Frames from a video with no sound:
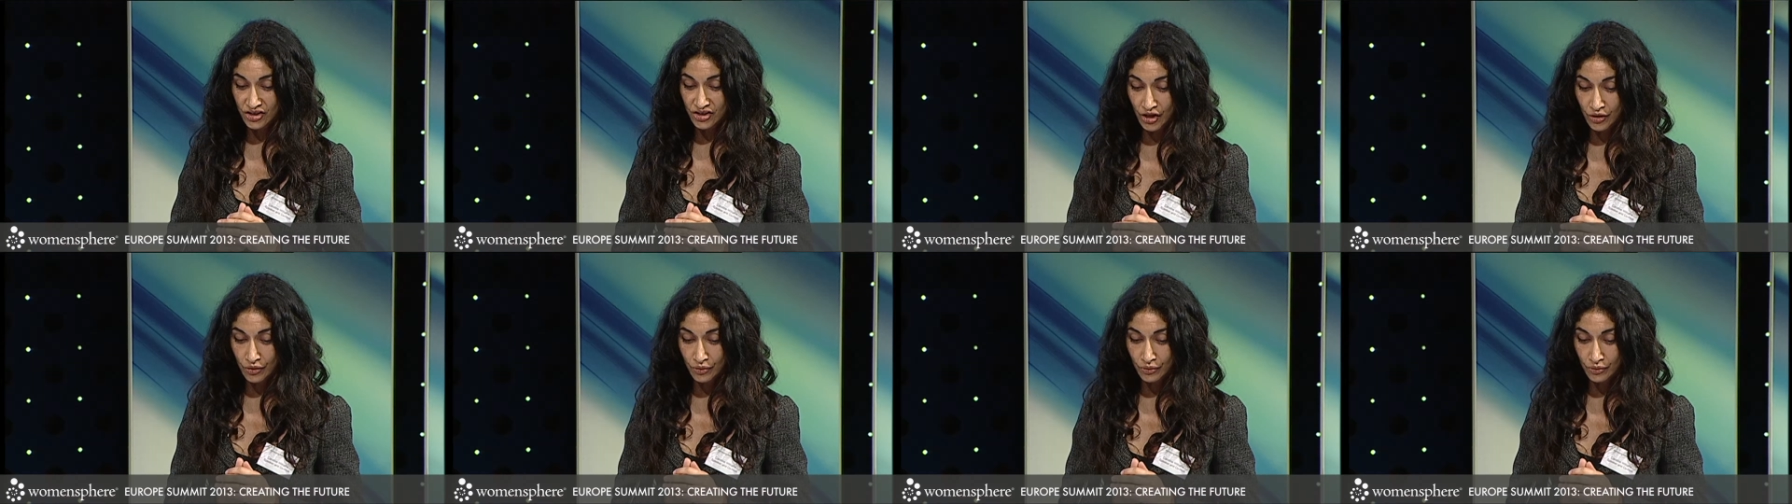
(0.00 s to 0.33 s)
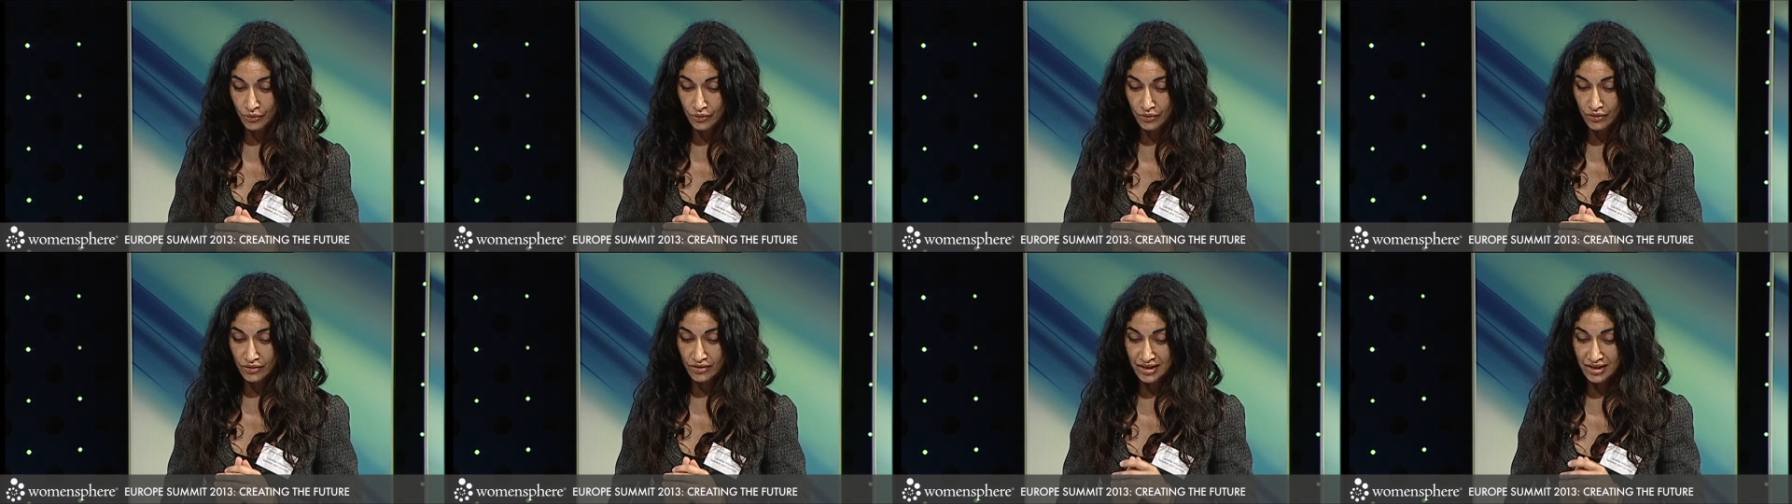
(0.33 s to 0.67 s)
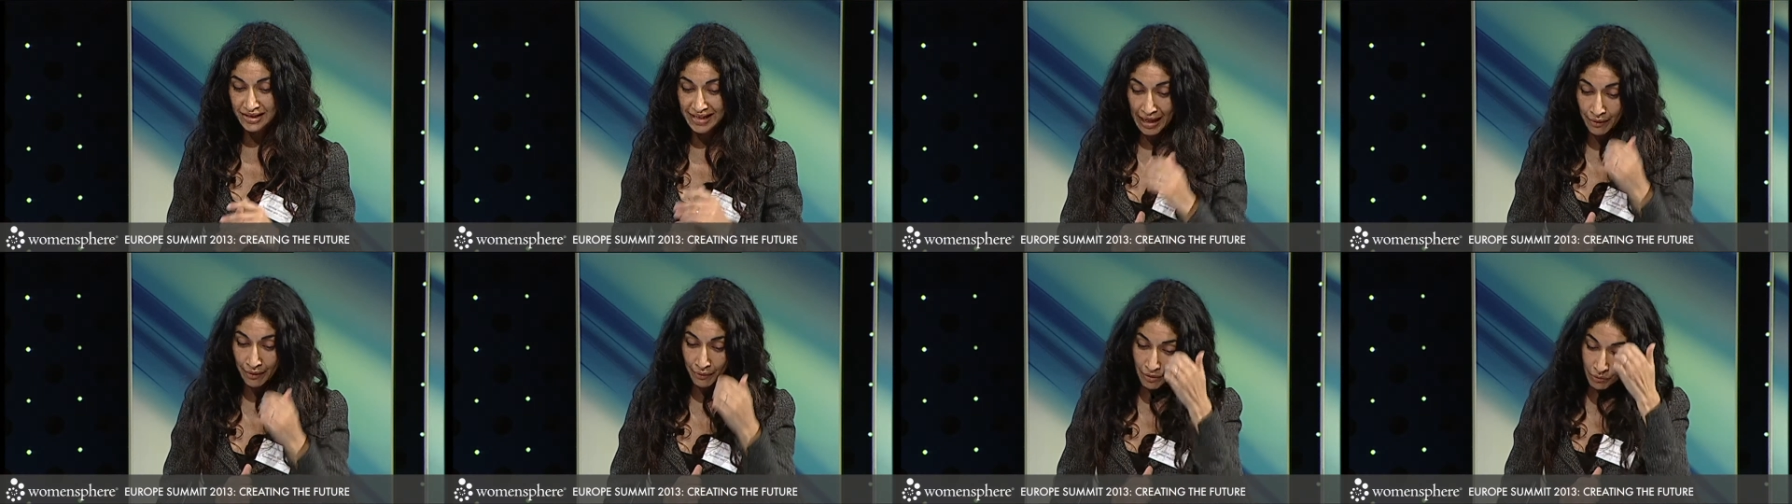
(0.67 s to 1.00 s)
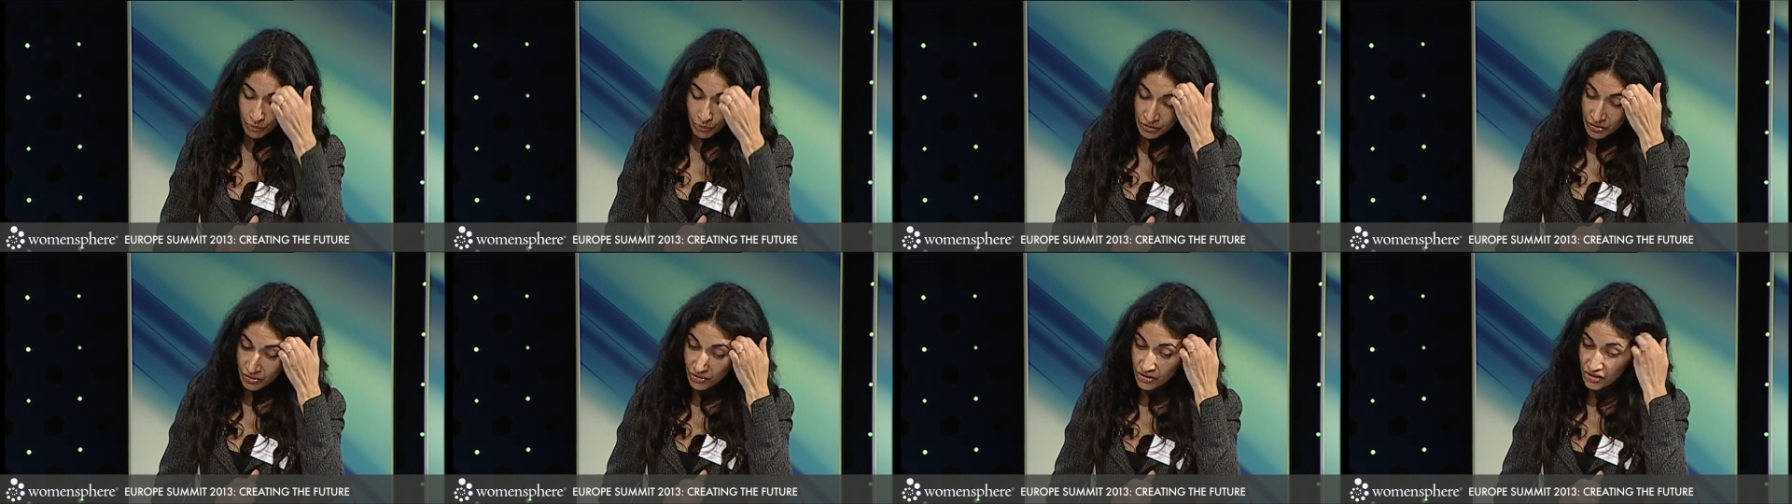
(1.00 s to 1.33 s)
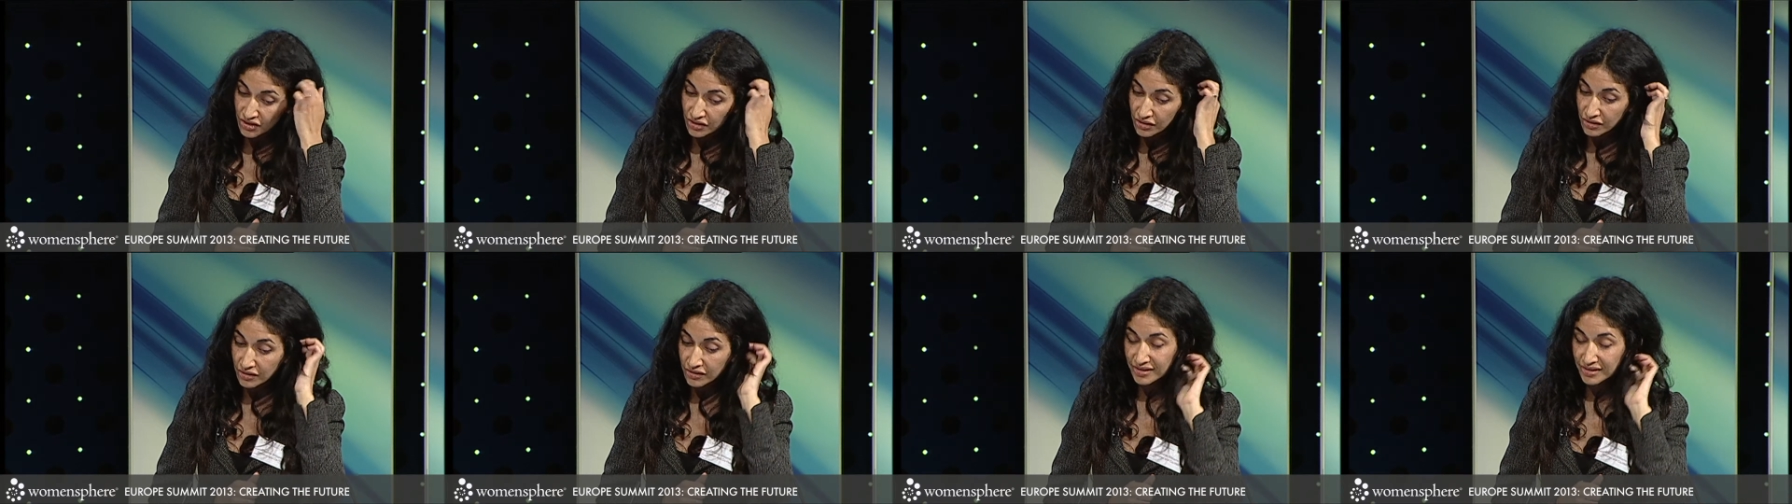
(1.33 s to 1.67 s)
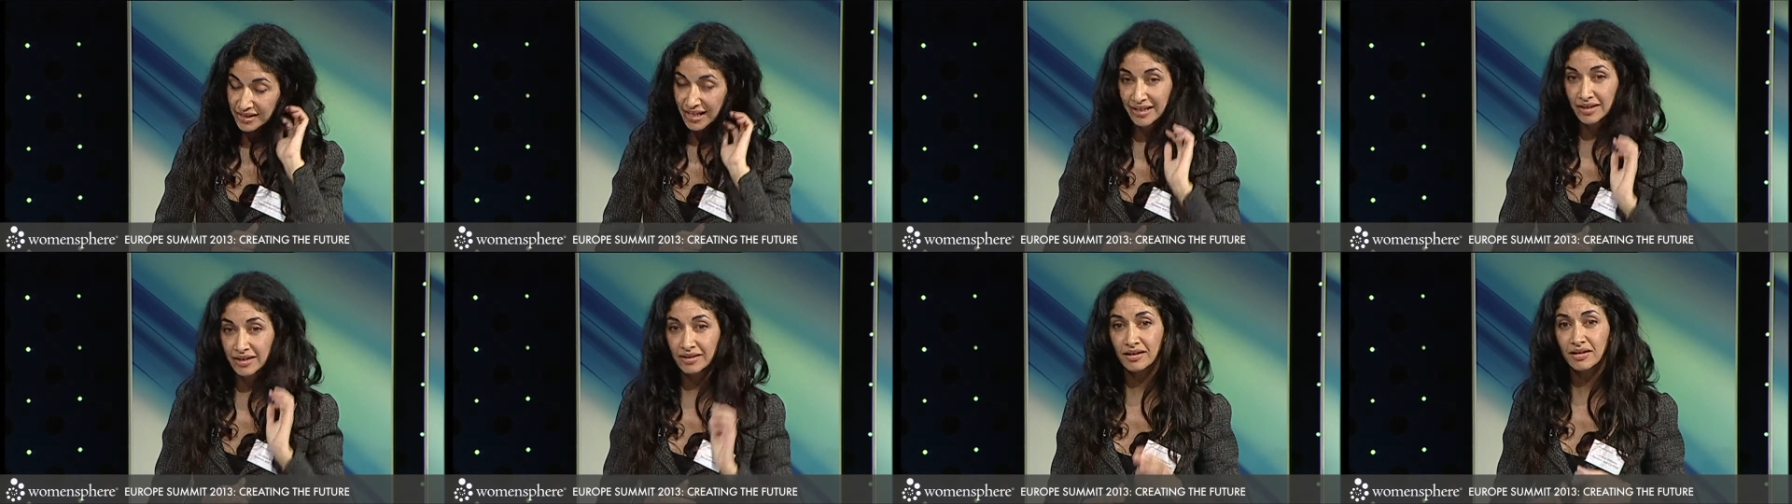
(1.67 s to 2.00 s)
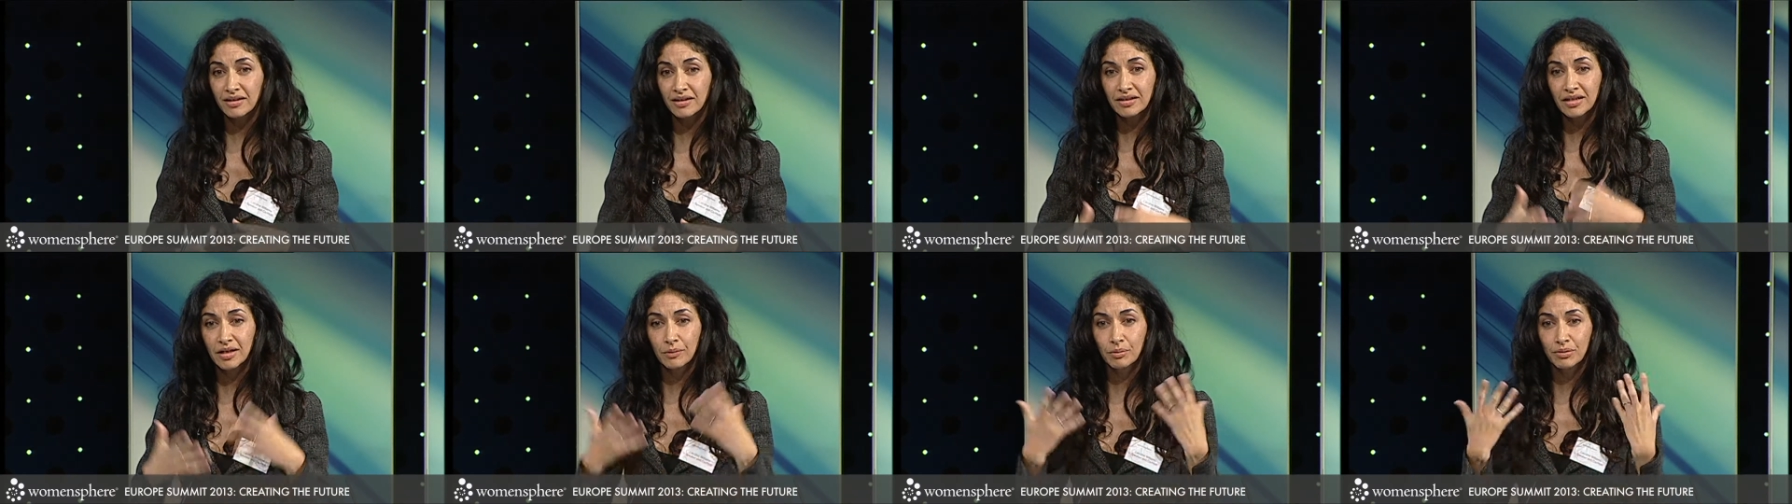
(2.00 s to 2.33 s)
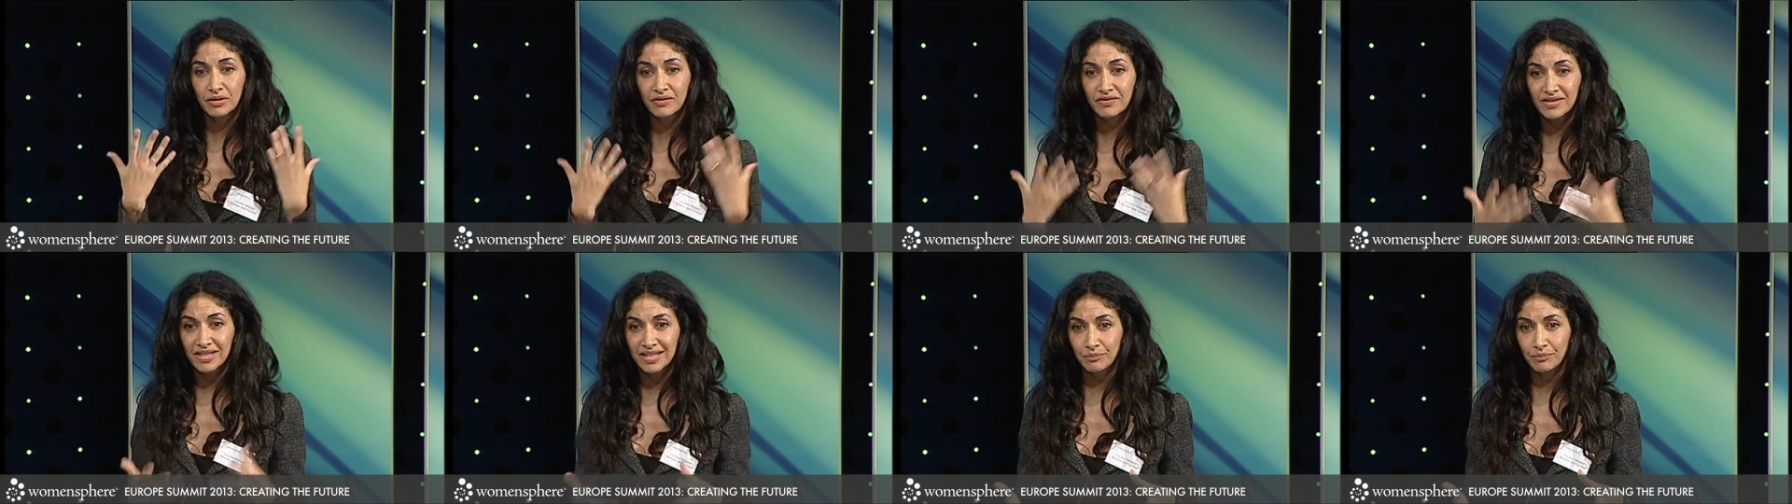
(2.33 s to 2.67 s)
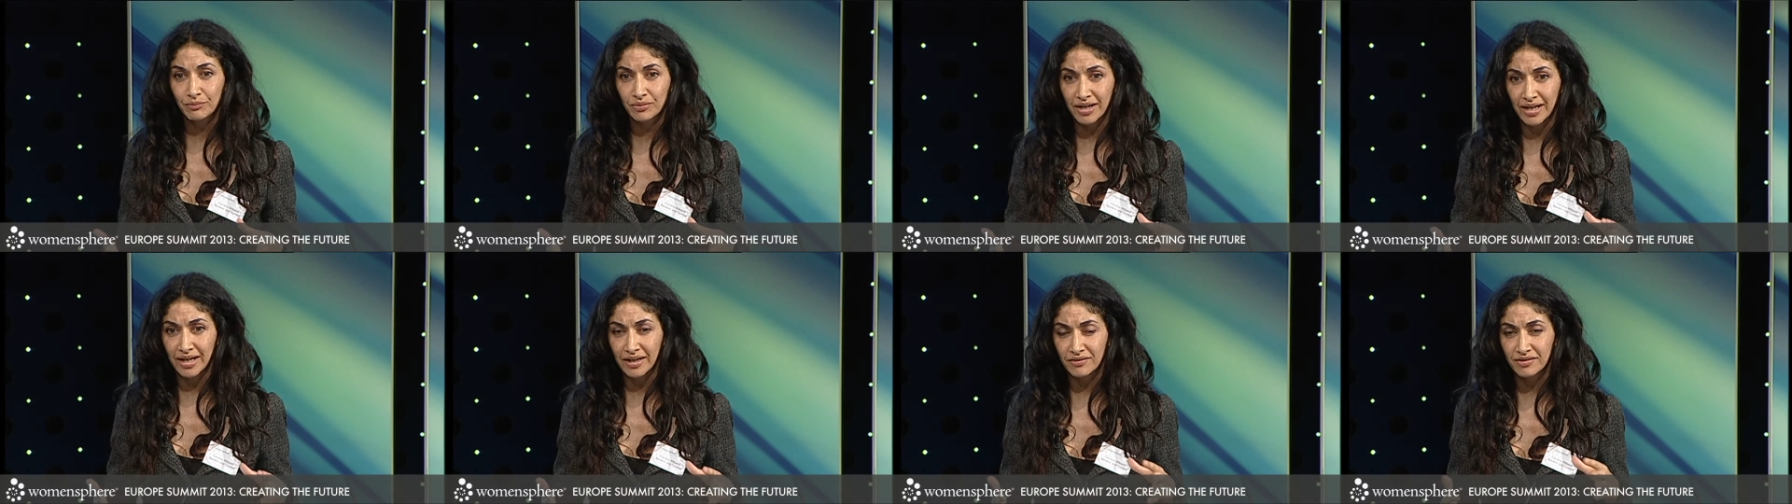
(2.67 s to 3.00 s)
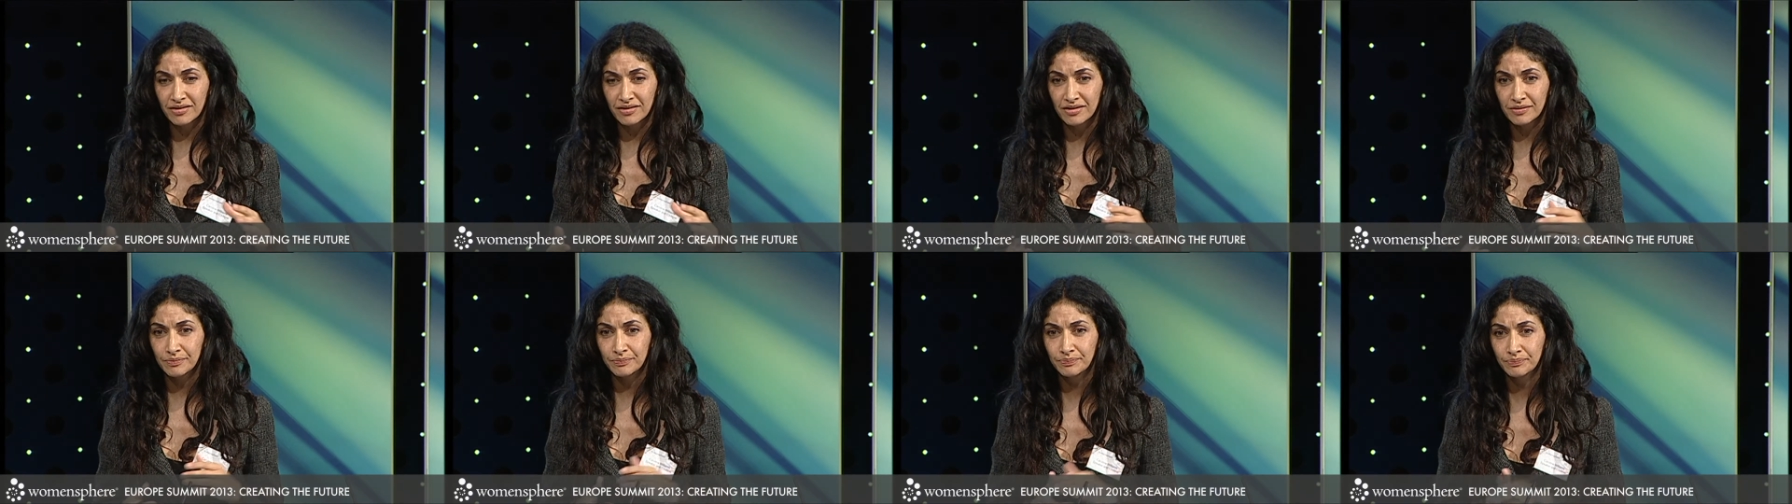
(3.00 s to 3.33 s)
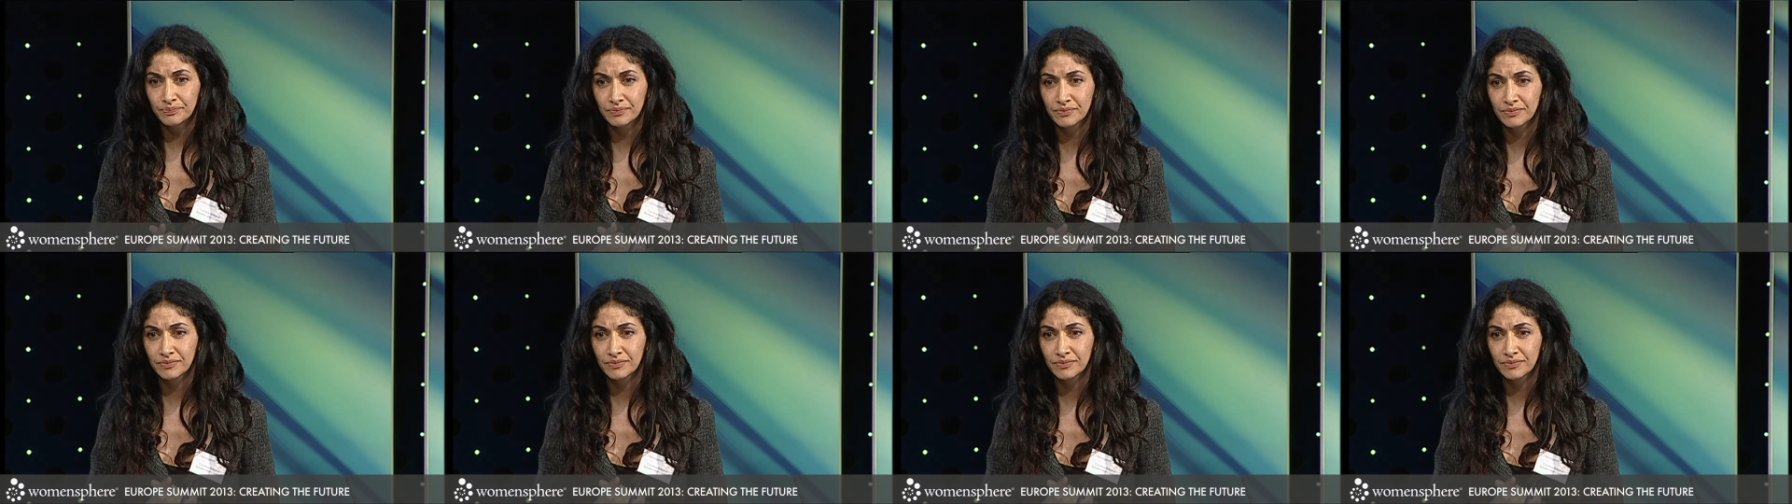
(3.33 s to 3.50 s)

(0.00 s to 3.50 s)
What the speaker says: So now I want you to take another couple of deep breaths,